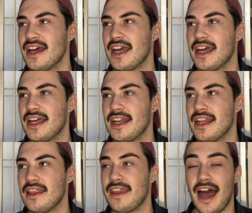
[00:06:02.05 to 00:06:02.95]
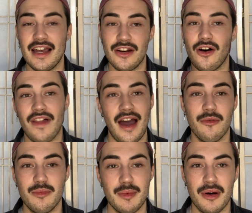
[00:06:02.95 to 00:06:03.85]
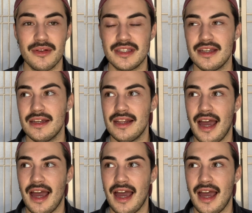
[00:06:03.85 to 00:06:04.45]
and that and all that will be posted